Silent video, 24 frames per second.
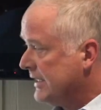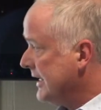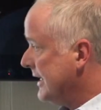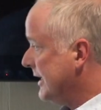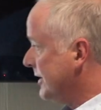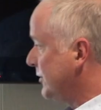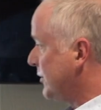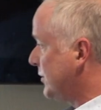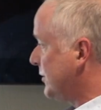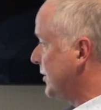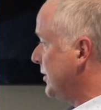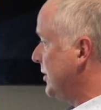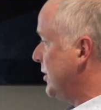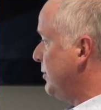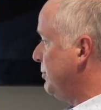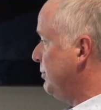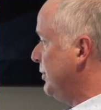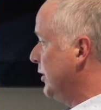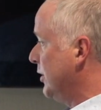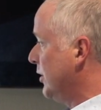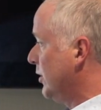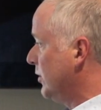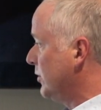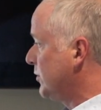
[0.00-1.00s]
and Senate
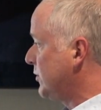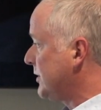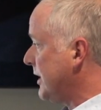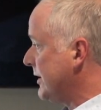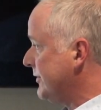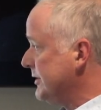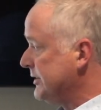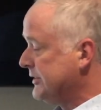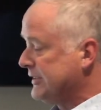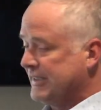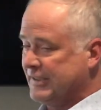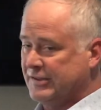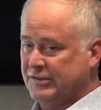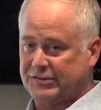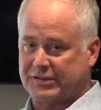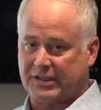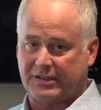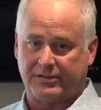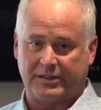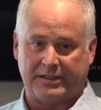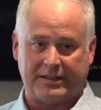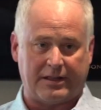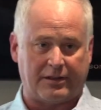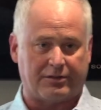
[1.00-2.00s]
Bill
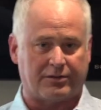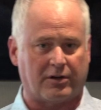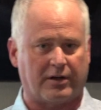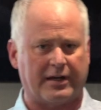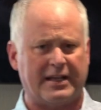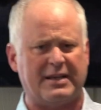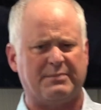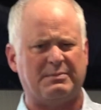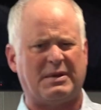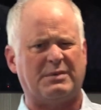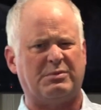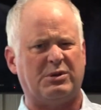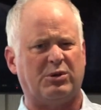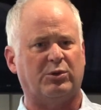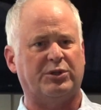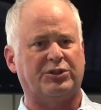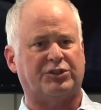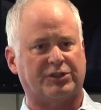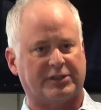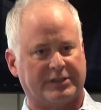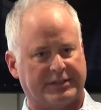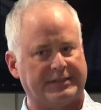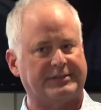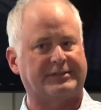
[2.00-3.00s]
1770. They thought, hey, maybe we
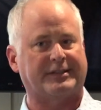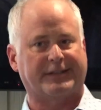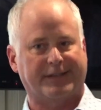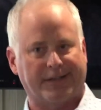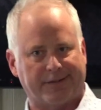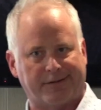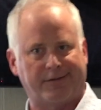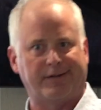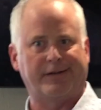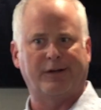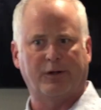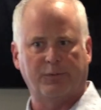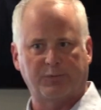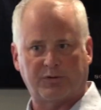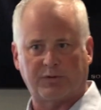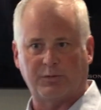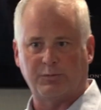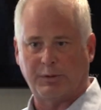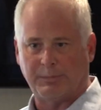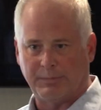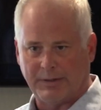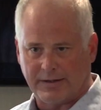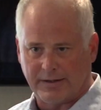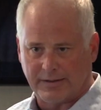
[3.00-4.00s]
should get together and help some
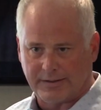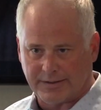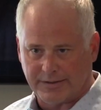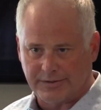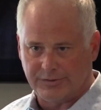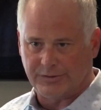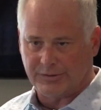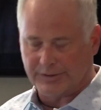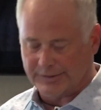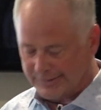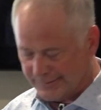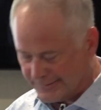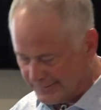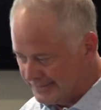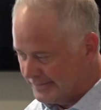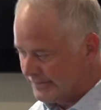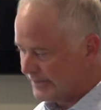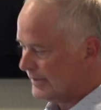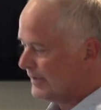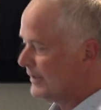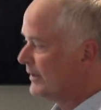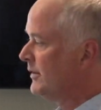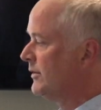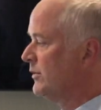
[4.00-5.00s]
Americans, you know?
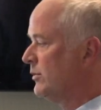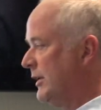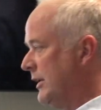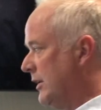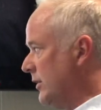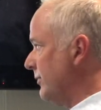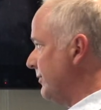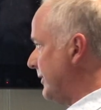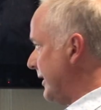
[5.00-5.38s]
Well,